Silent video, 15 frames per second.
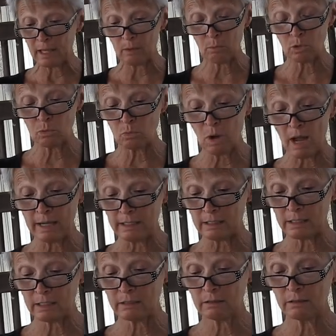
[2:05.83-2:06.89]
they were
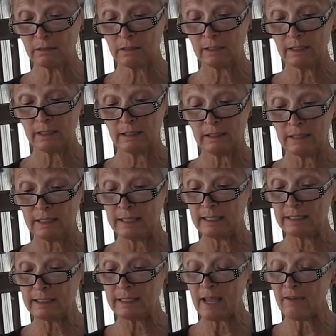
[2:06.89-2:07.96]
right.
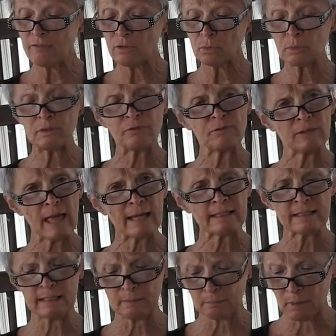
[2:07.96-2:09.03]
He'd never
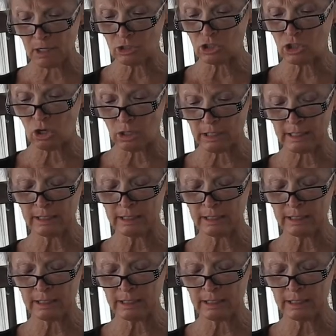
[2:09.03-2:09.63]
reflected much on